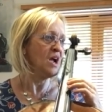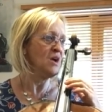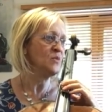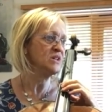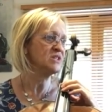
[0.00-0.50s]

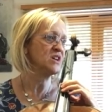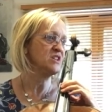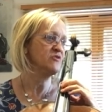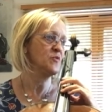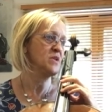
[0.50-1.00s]
We're
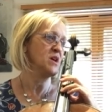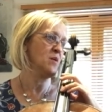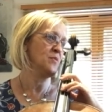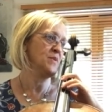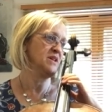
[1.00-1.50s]
starting from the
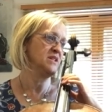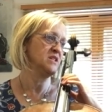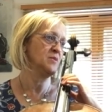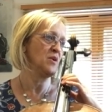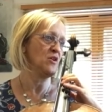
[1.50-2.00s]
upbeat into
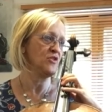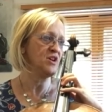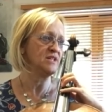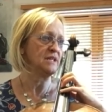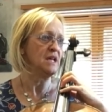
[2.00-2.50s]
bar
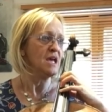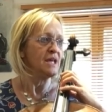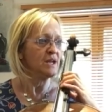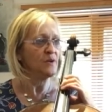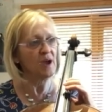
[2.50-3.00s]
30.
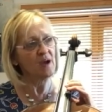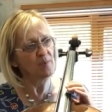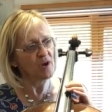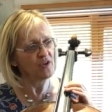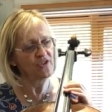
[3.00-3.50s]
Now at
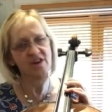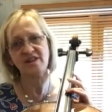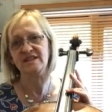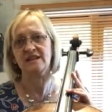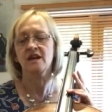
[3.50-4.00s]
bar
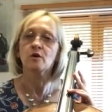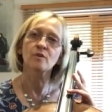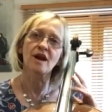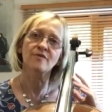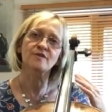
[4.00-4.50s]
30 we
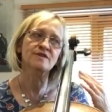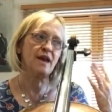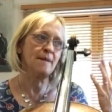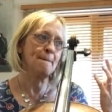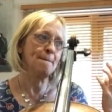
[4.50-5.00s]
have the
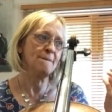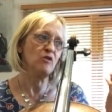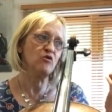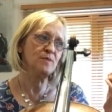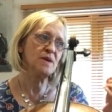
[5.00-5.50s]
same
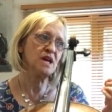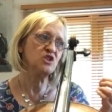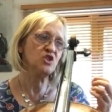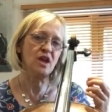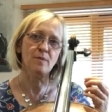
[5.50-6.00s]
rhythmic
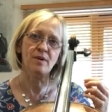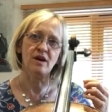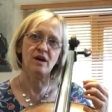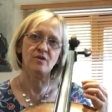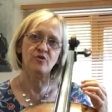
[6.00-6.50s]
shape,
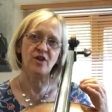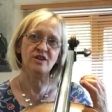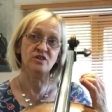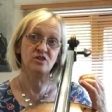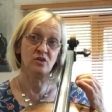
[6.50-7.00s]

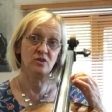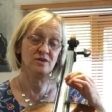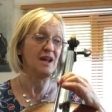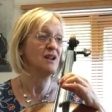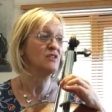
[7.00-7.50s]
phrase
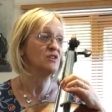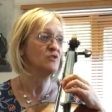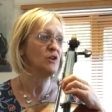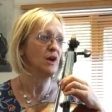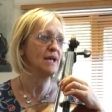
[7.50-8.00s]
cell if you
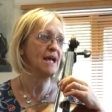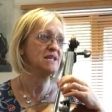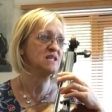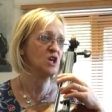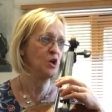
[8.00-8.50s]
like, as
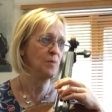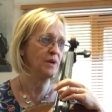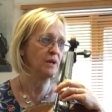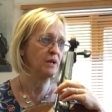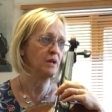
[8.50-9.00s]
the
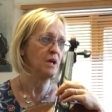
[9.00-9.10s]
opening,